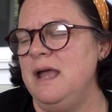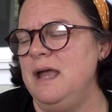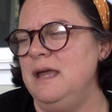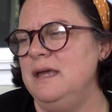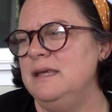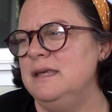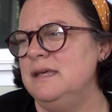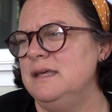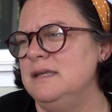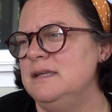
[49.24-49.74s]

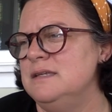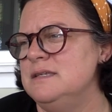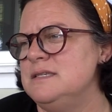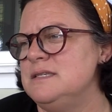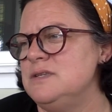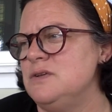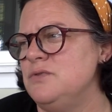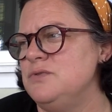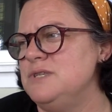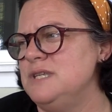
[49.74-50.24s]
And
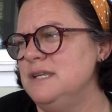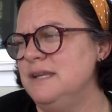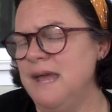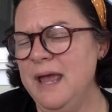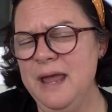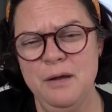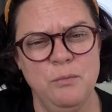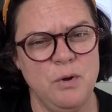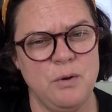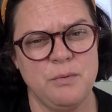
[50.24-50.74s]
so
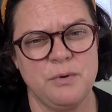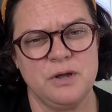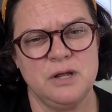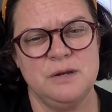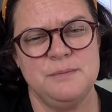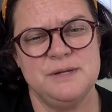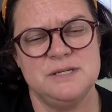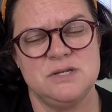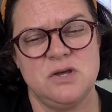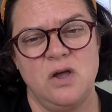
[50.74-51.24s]
today what we're going
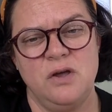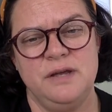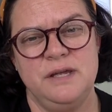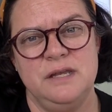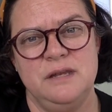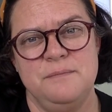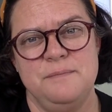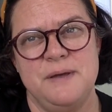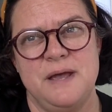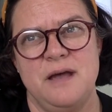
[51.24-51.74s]
to be
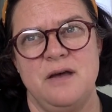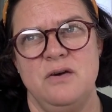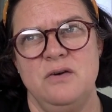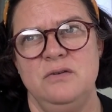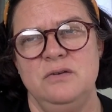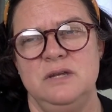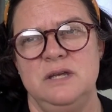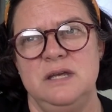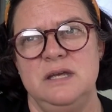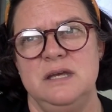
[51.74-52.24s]
talking
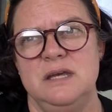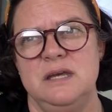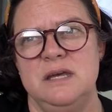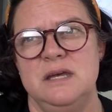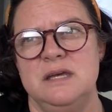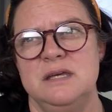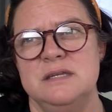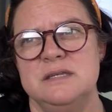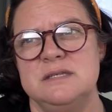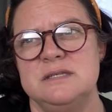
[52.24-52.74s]
about
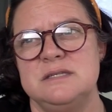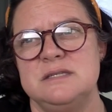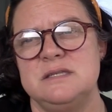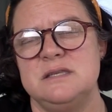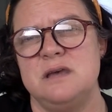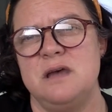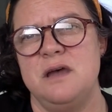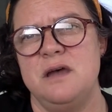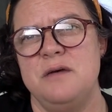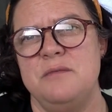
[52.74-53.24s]
is
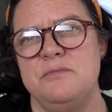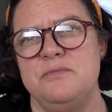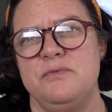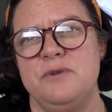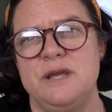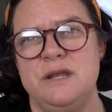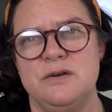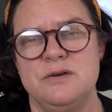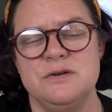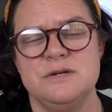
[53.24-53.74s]

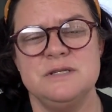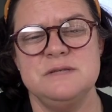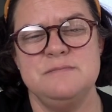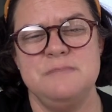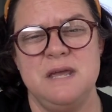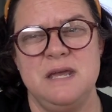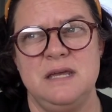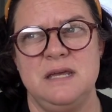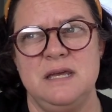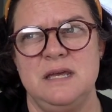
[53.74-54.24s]
readers
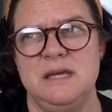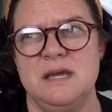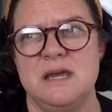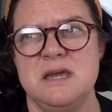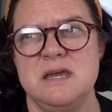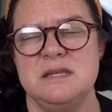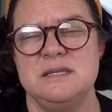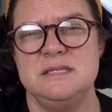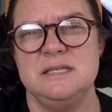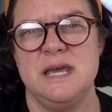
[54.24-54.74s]
making
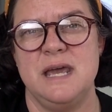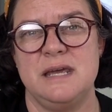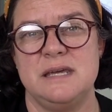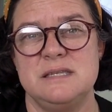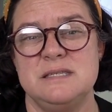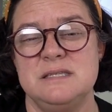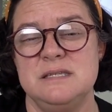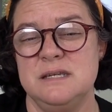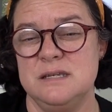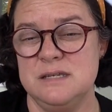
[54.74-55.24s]

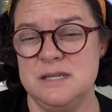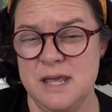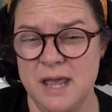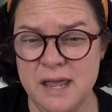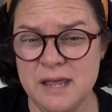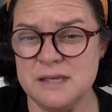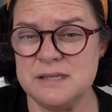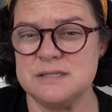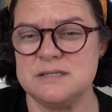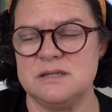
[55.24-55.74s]

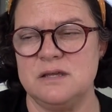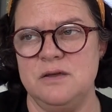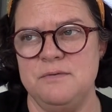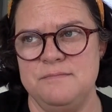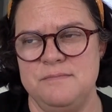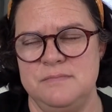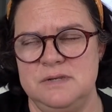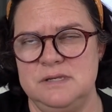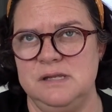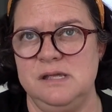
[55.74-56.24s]
text-to-text
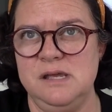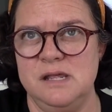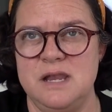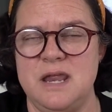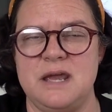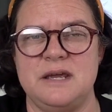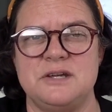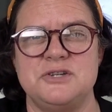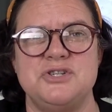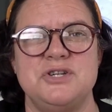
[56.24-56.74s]

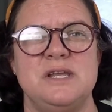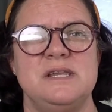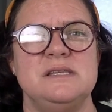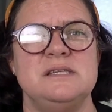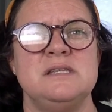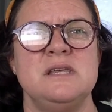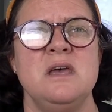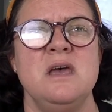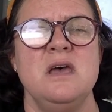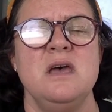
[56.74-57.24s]

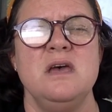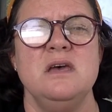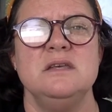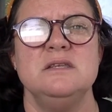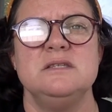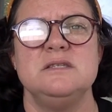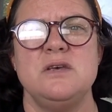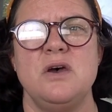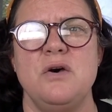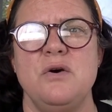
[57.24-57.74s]
connections.
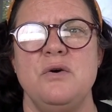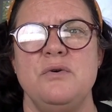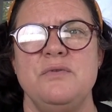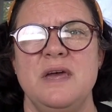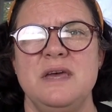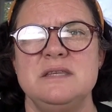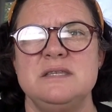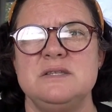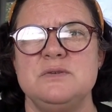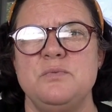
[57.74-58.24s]
So
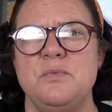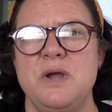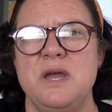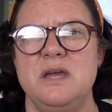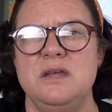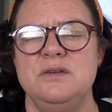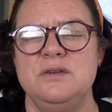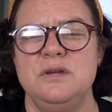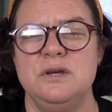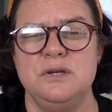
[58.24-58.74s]
that's
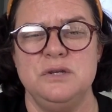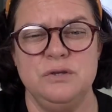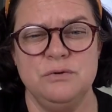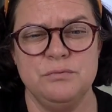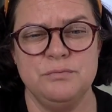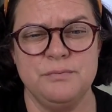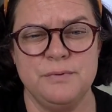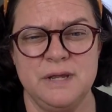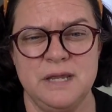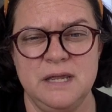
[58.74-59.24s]
when you
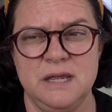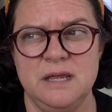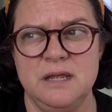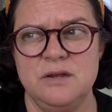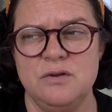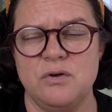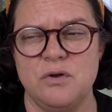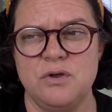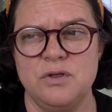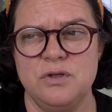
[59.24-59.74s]

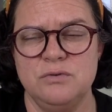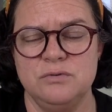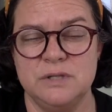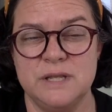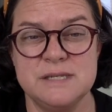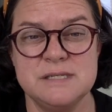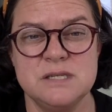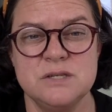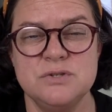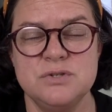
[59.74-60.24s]
read or you
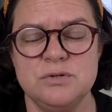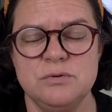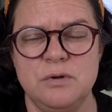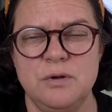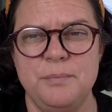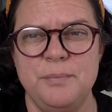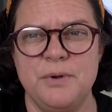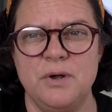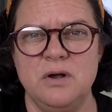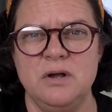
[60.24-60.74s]
listen to a
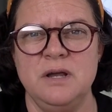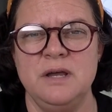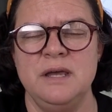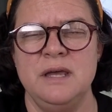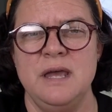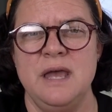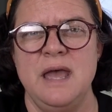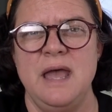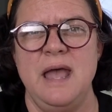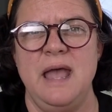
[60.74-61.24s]
book,
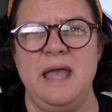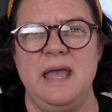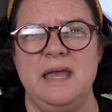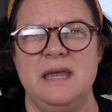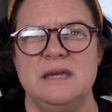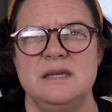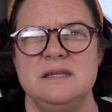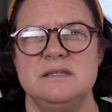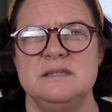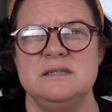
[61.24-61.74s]

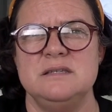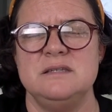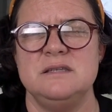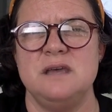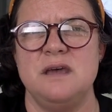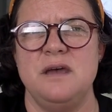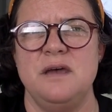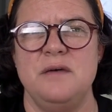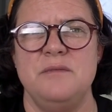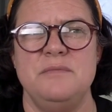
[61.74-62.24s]
and
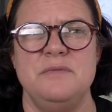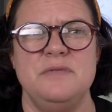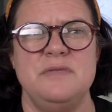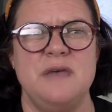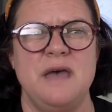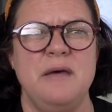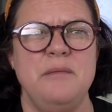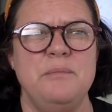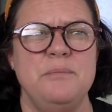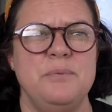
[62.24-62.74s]

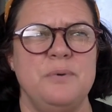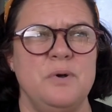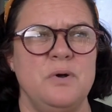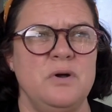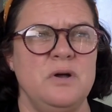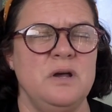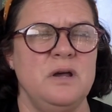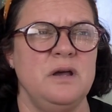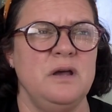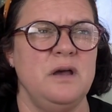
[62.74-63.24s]
that
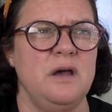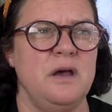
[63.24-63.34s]
book